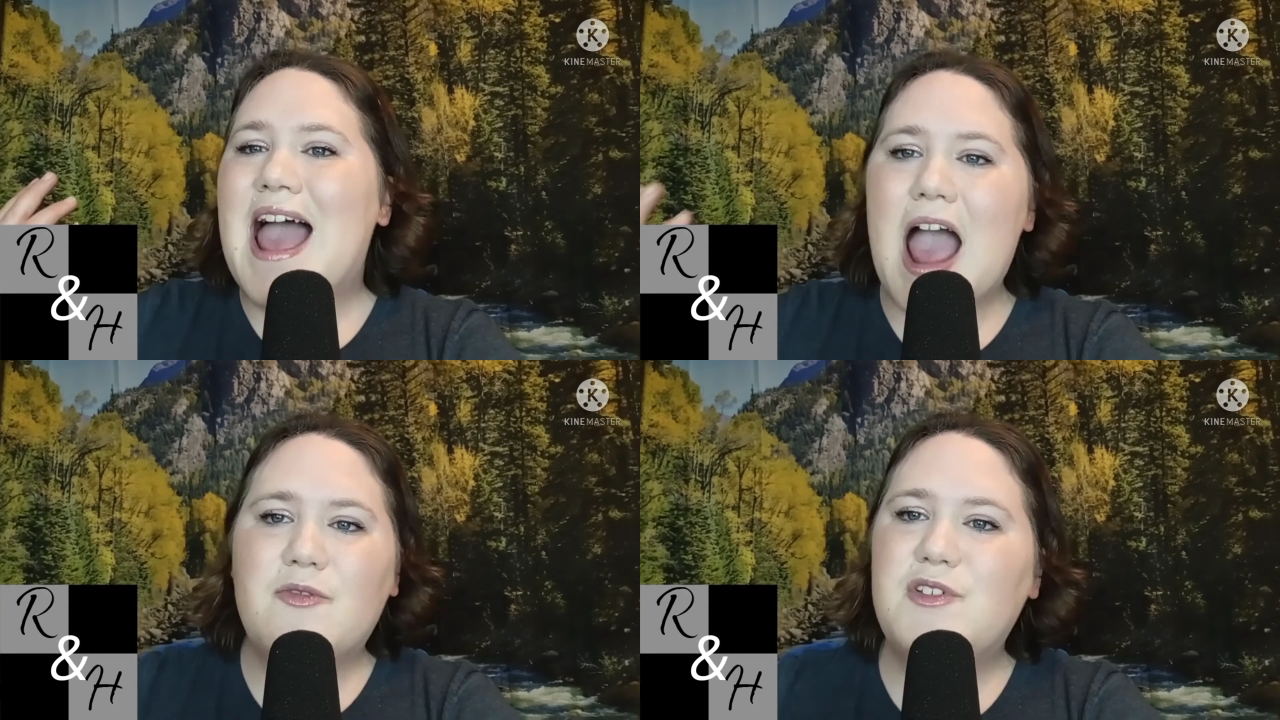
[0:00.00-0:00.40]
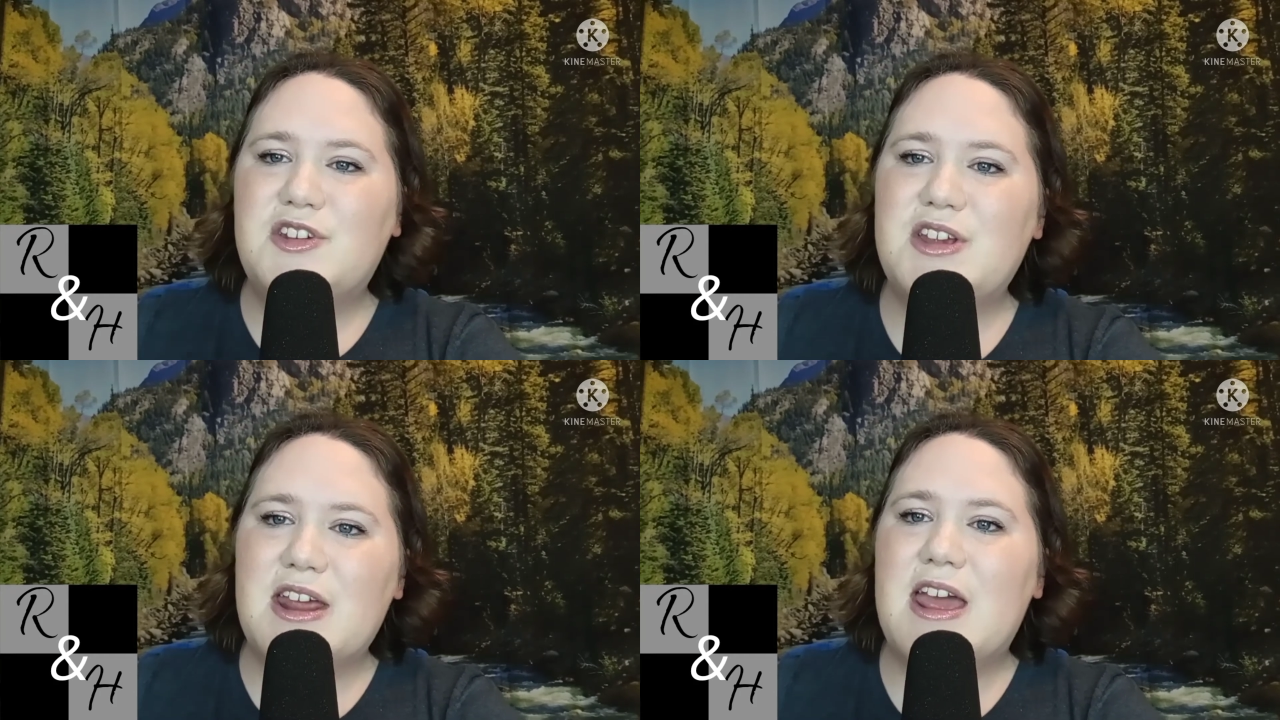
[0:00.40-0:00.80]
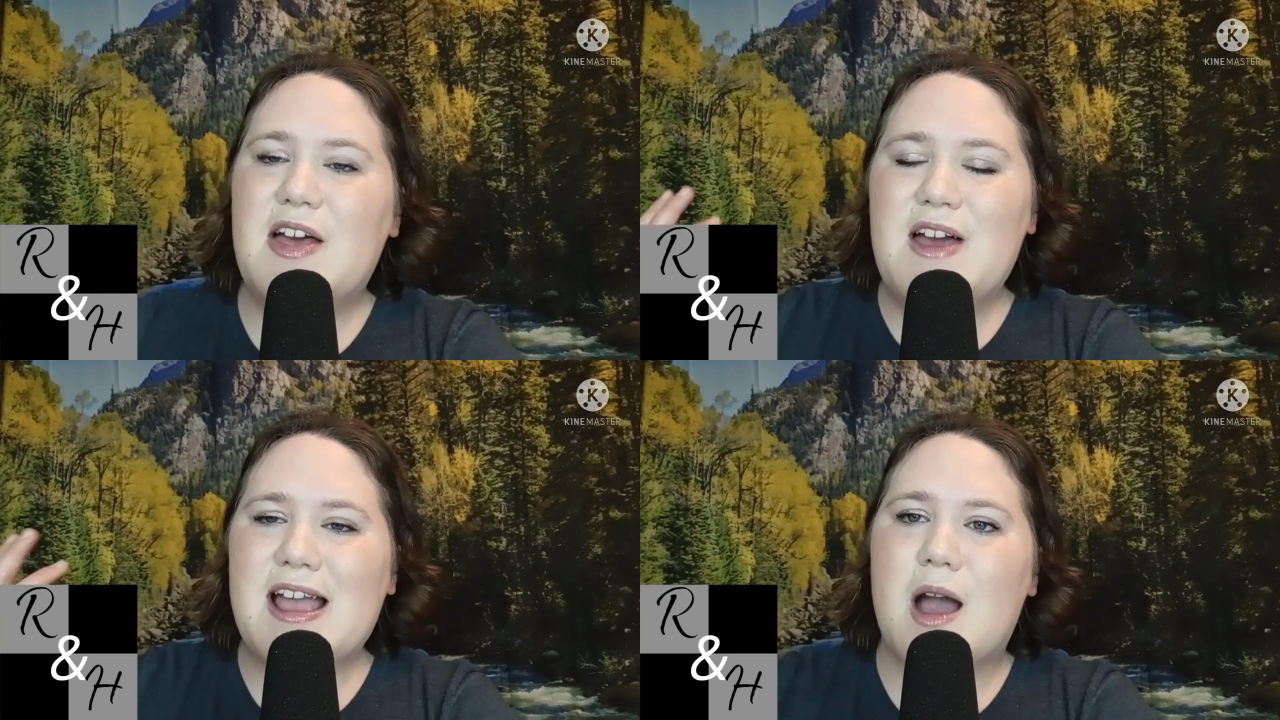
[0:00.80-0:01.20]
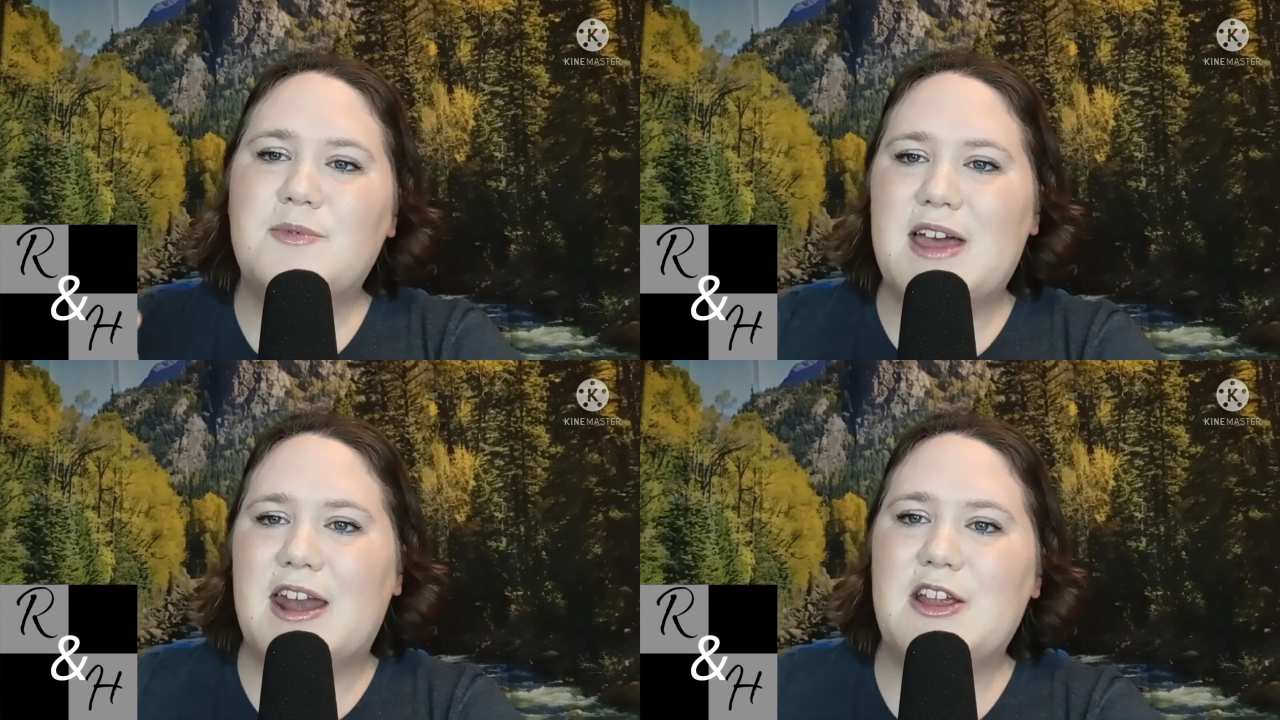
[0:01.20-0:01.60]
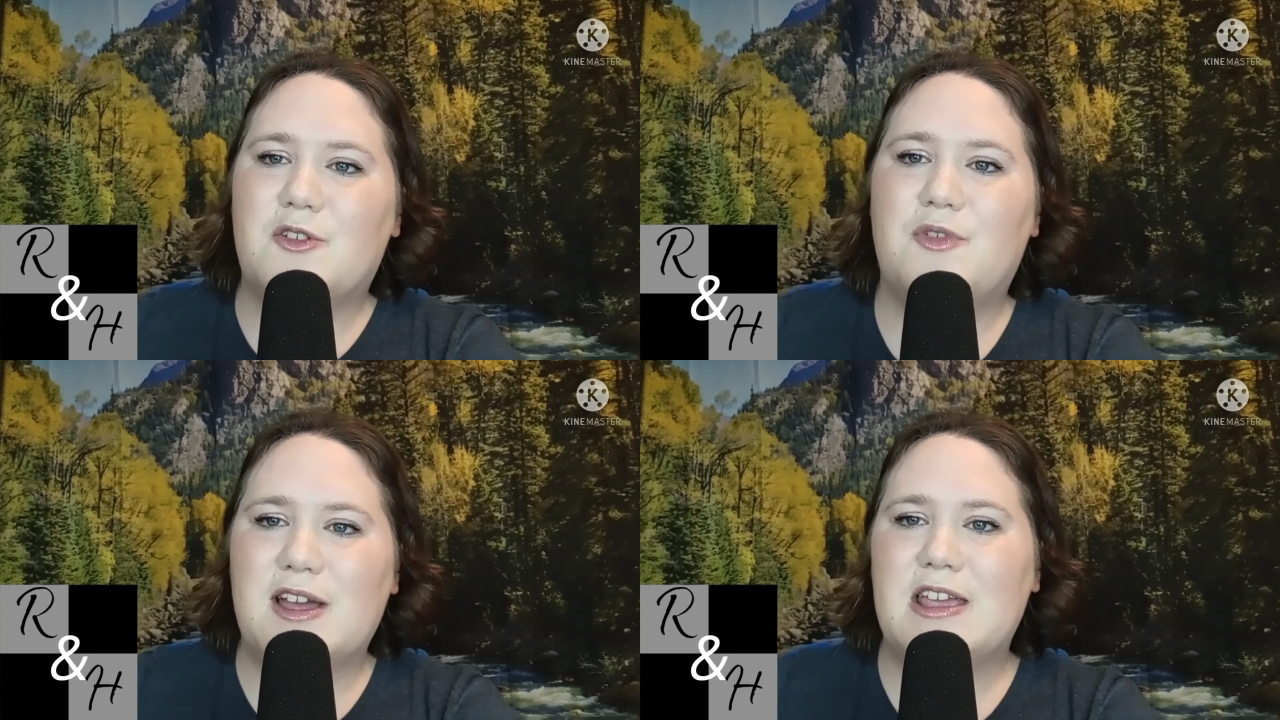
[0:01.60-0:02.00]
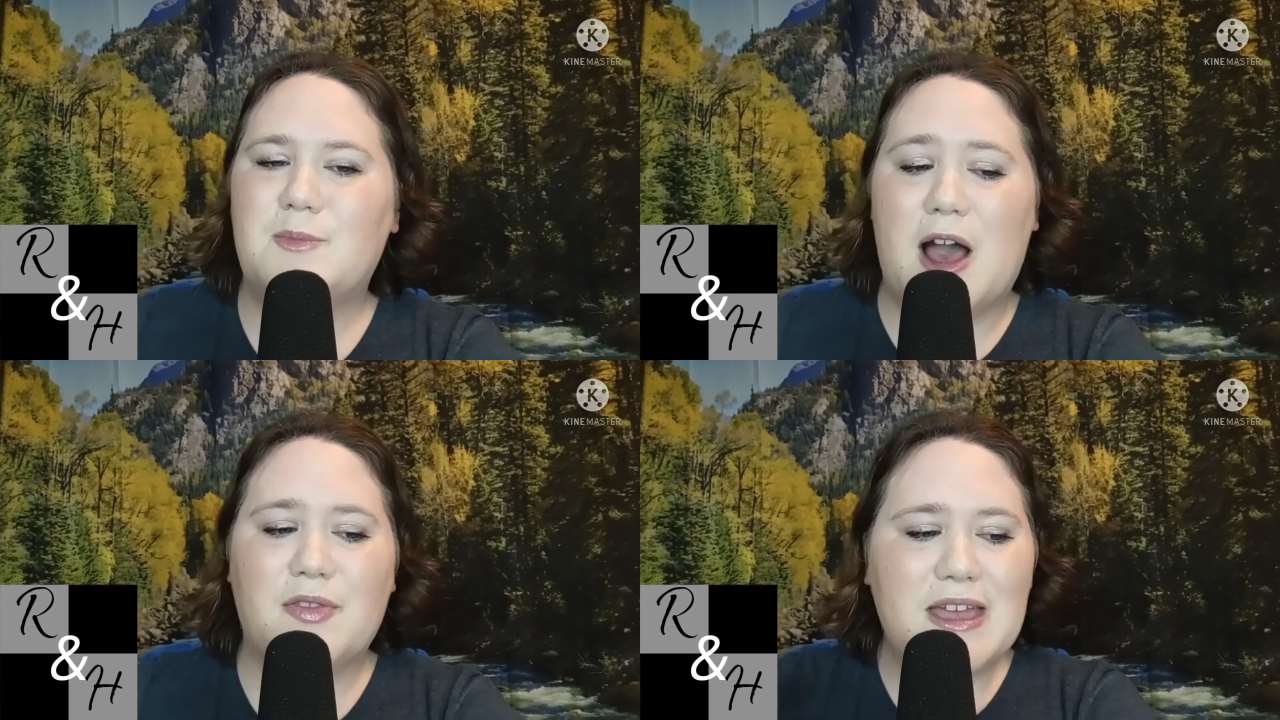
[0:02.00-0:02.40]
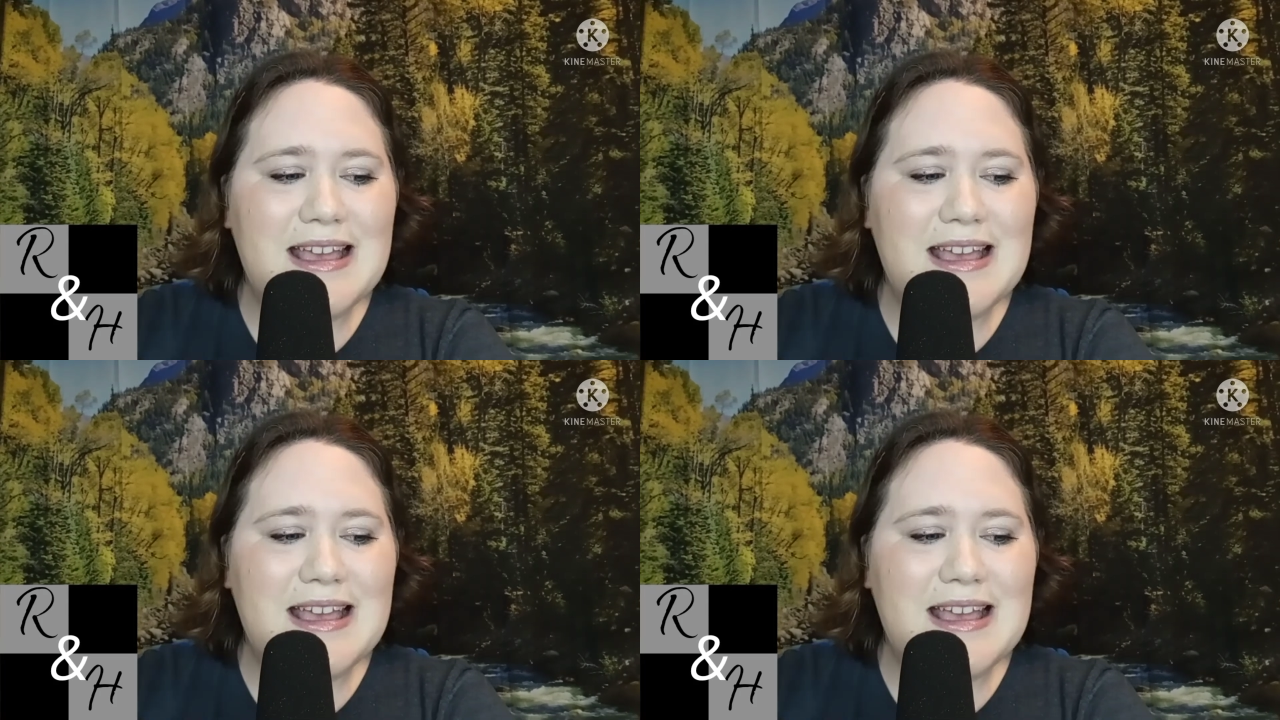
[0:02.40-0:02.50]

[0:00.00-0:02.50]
Half the shit that comes out of your fucking mouth